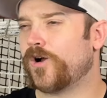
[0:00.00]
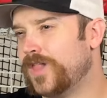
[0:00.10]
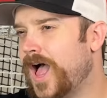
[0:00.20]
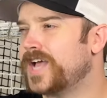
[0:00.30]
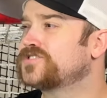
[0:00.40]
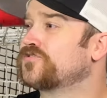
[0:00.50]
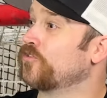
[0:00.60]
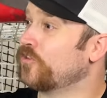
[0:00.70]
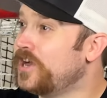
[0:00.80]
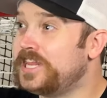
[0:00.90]
are lies
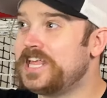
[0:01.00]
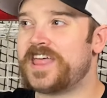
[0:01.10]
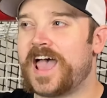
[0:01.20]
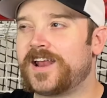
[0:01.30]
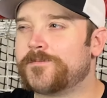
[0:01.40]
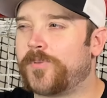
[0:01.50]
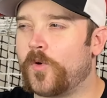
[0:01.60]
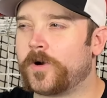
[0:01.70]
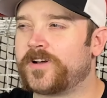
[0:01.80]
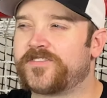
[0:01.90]
really that
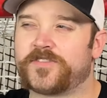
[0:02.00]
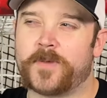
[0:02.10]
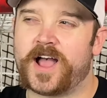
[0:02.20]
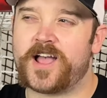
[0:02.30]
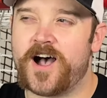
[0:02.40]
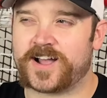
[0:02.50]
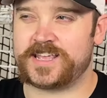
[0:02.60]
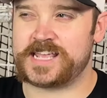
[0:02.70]
important for my hockey